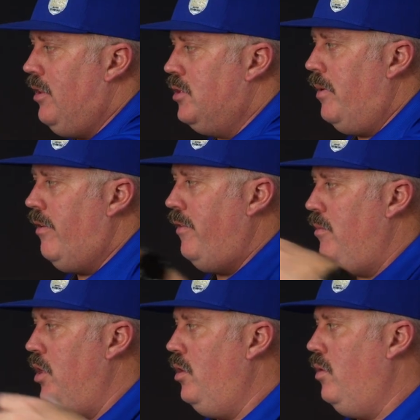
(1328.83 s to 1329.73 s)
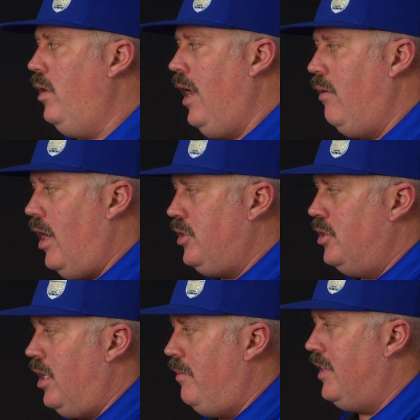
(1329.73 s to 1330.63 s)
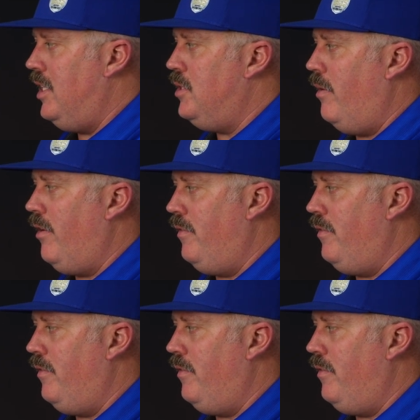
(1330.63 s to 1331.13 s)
those parts from you. And hey, Rodger's going to make these parts